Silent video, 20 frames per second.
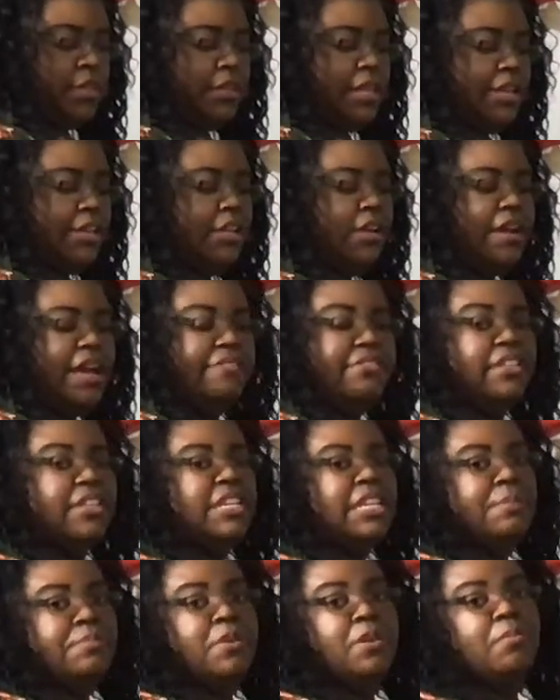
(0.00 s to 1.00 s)
Now you don't have
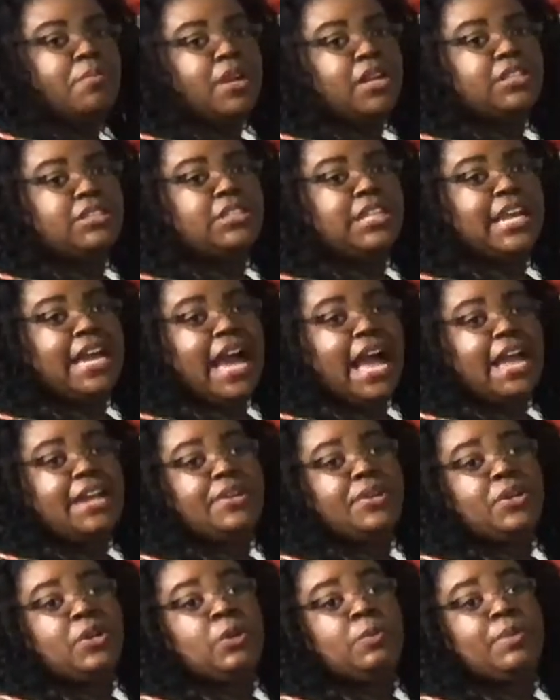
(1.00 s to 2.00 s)
to dip your brush like I
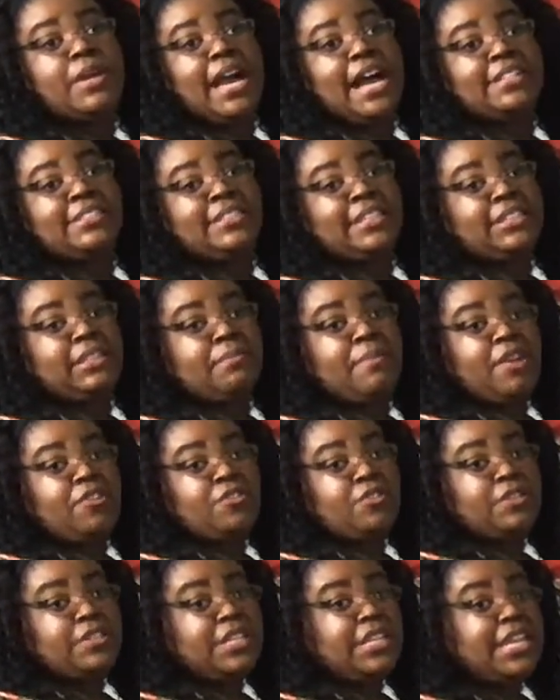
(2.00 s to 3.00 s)
do, but I just like to make
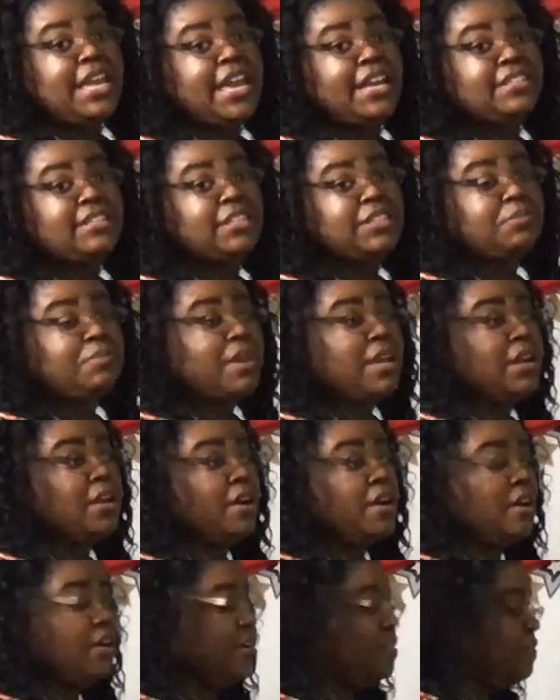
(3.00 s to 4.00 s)
sure there's any excess paint
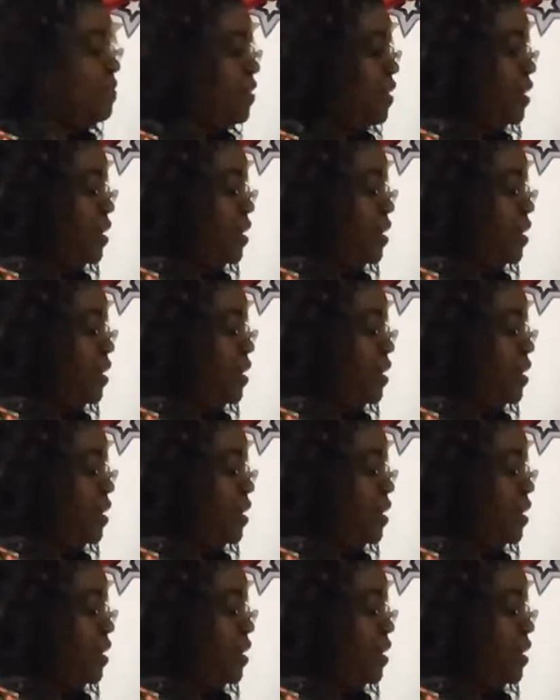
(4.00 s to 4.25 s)
off